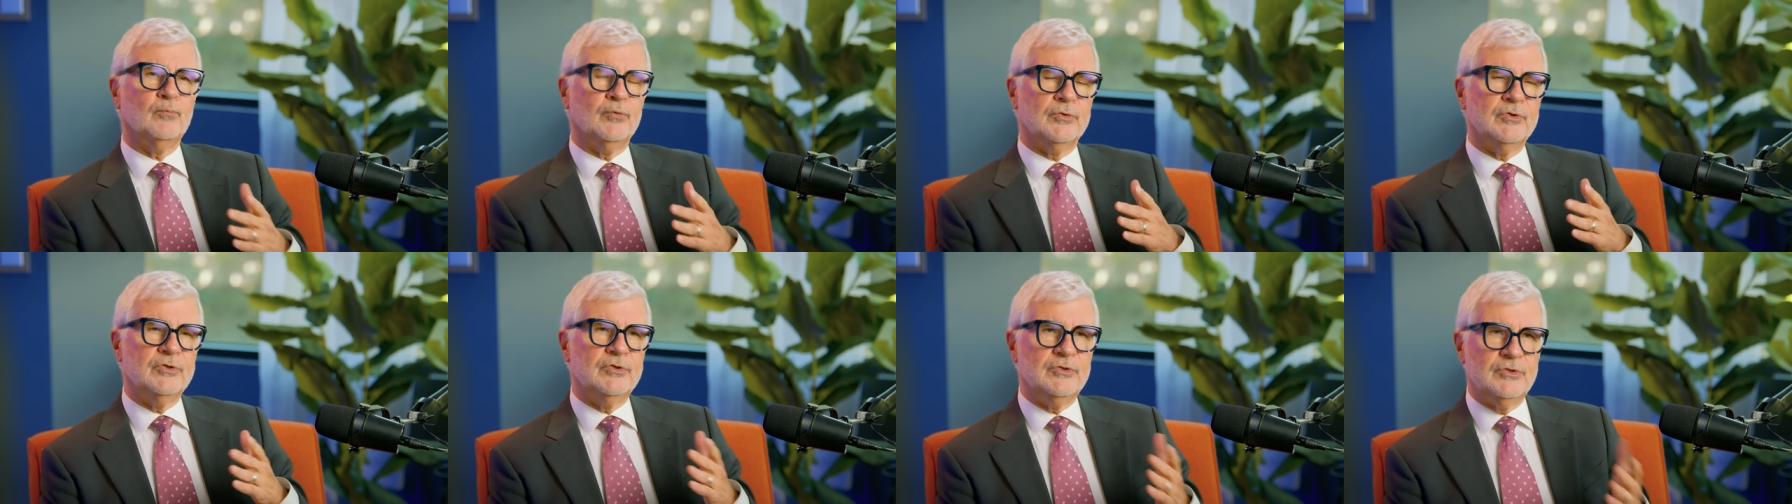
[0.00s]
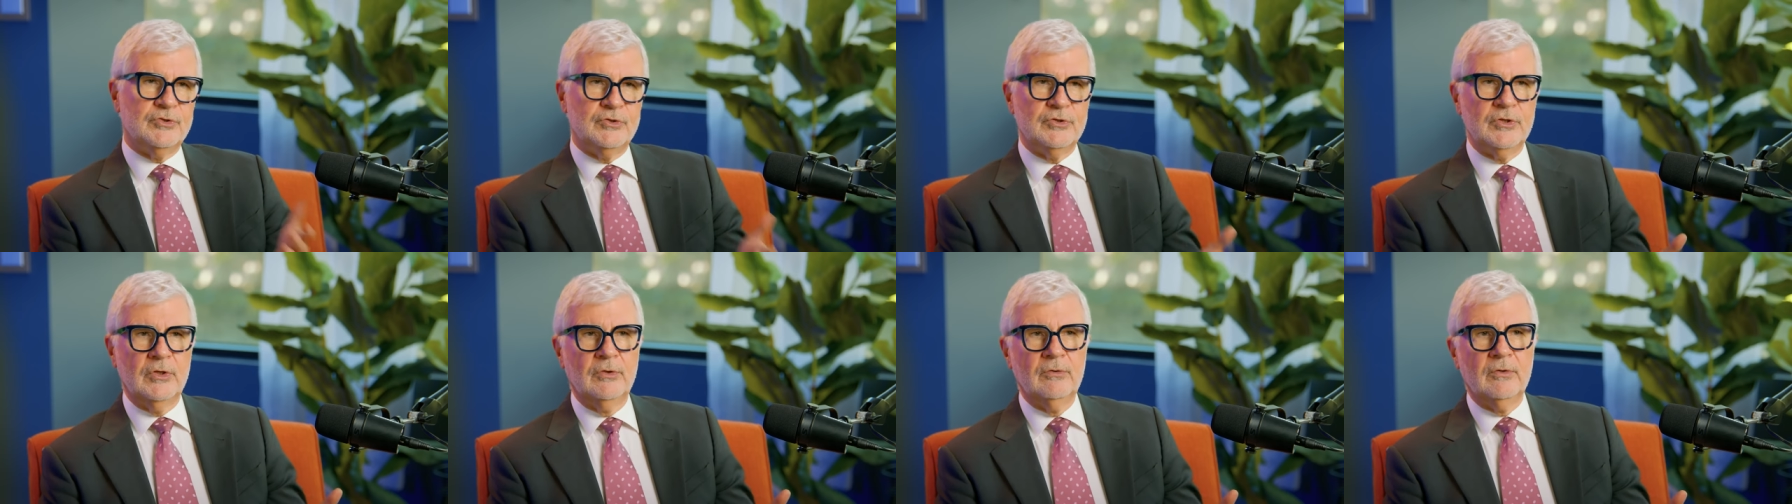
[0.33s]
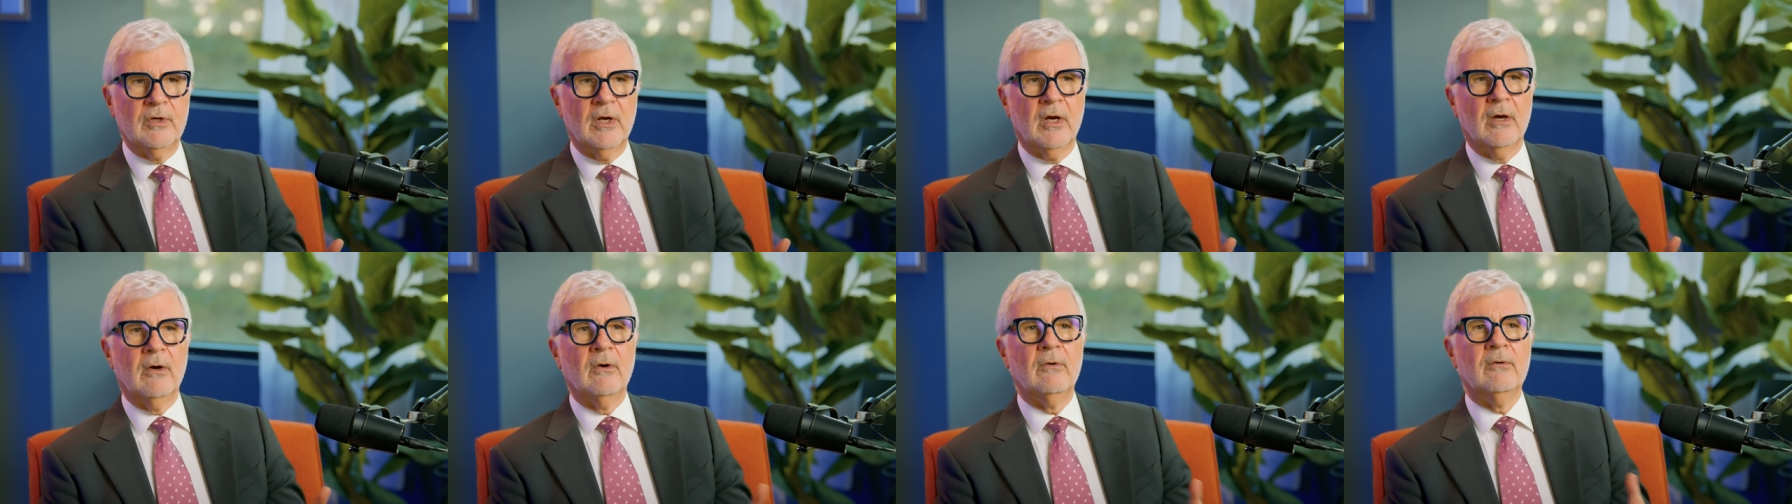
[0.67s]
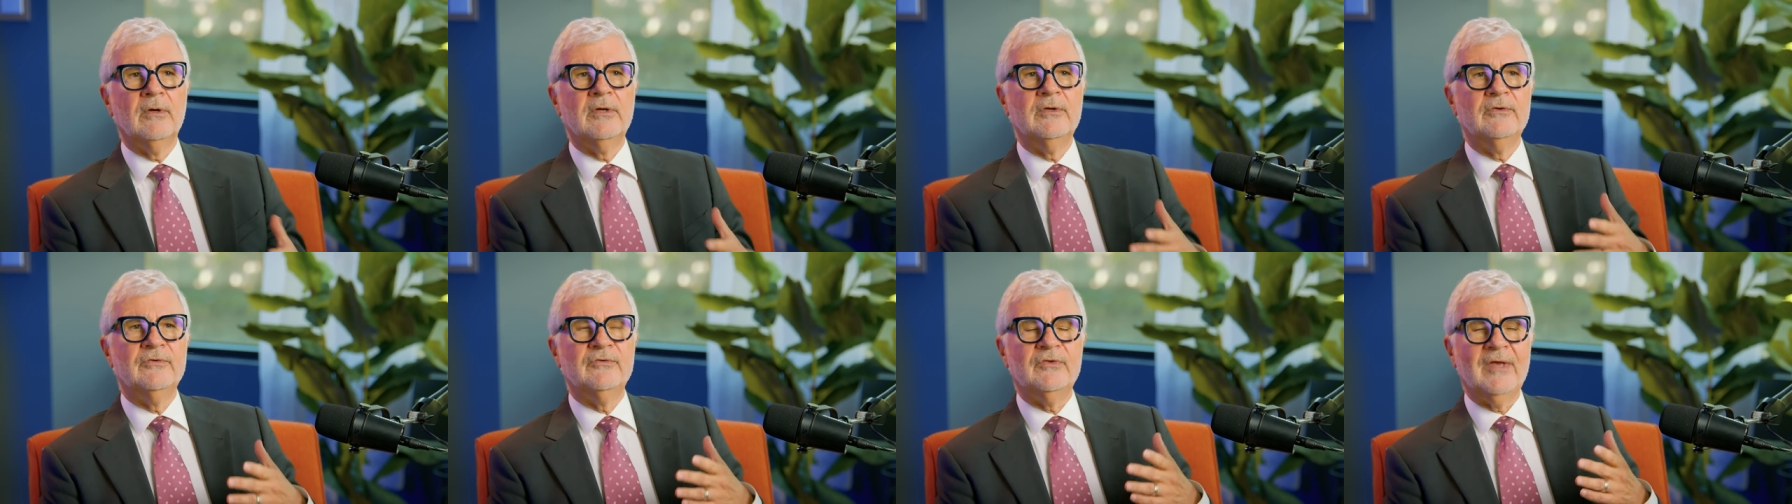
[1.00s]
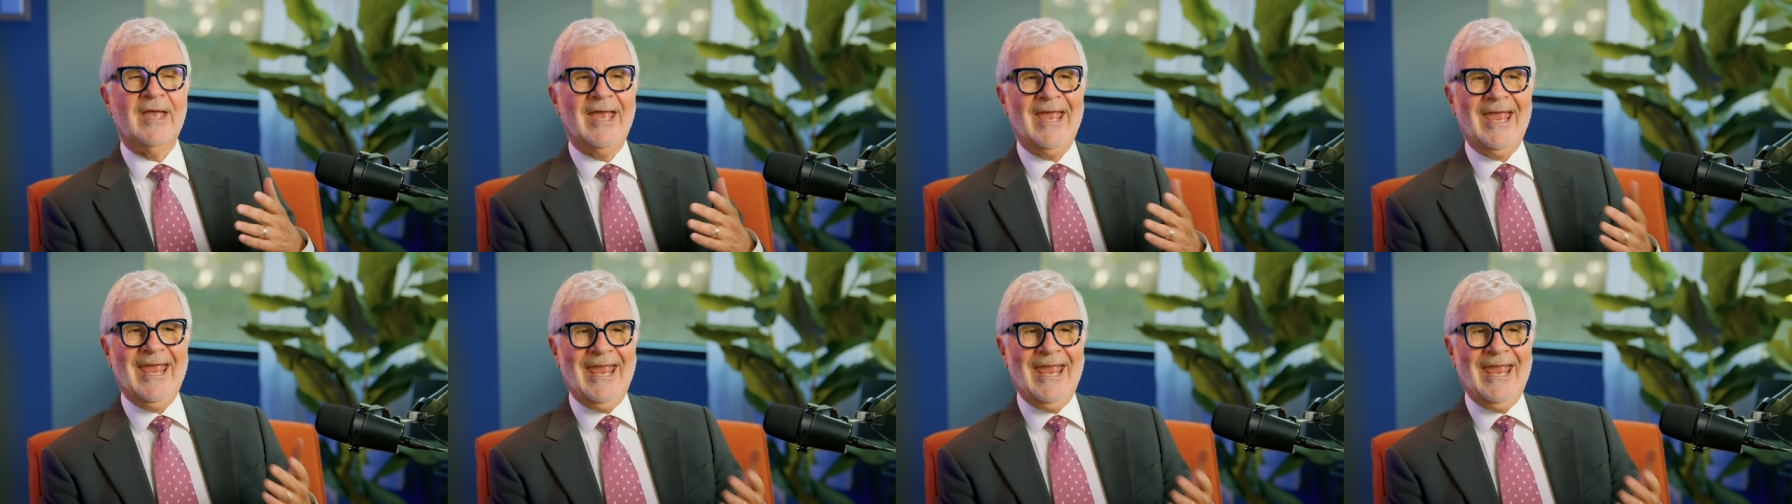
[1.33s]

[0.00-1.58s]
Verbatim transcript: prosciutto is